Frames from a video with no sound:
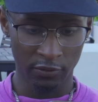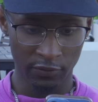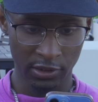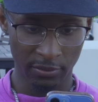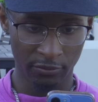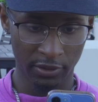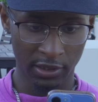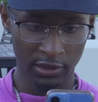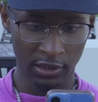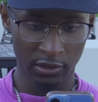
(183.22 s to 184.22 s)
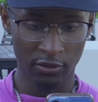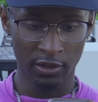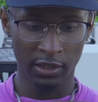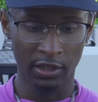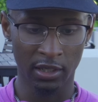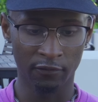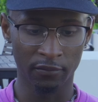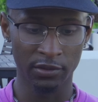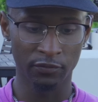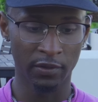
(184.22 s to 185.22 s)
All different type of wear that y'all can go ahead and cop
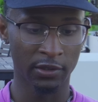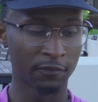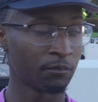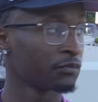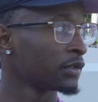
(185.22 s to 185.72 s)
from as well.